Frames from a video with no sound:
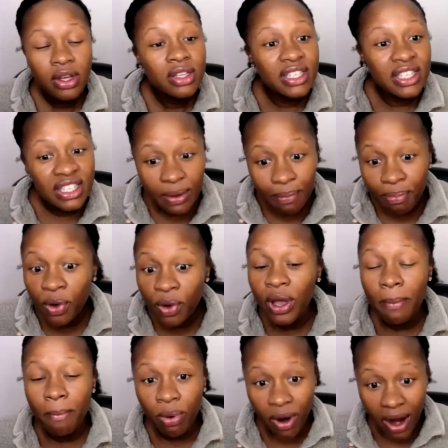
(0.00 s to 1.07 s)
Simple
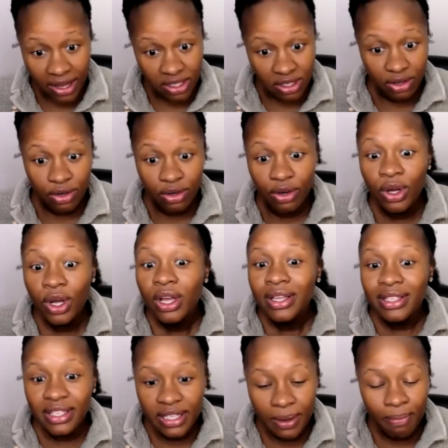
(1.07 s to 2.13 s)
and practical.
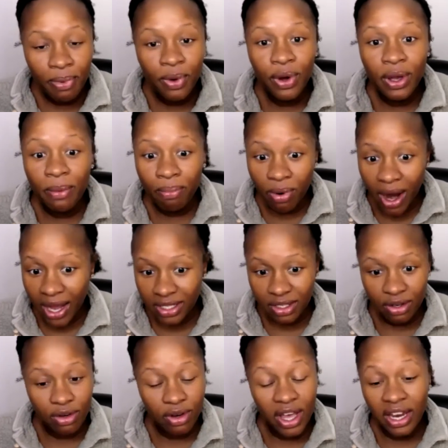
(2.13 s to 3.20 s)

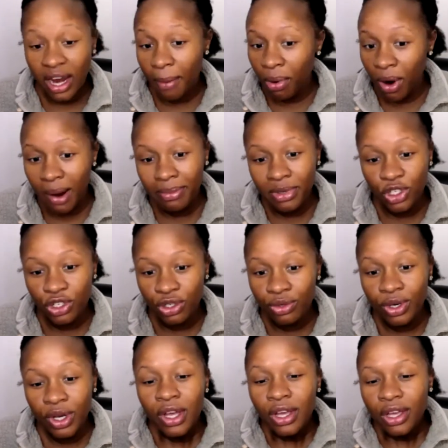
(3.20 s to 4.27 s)
And I promise you,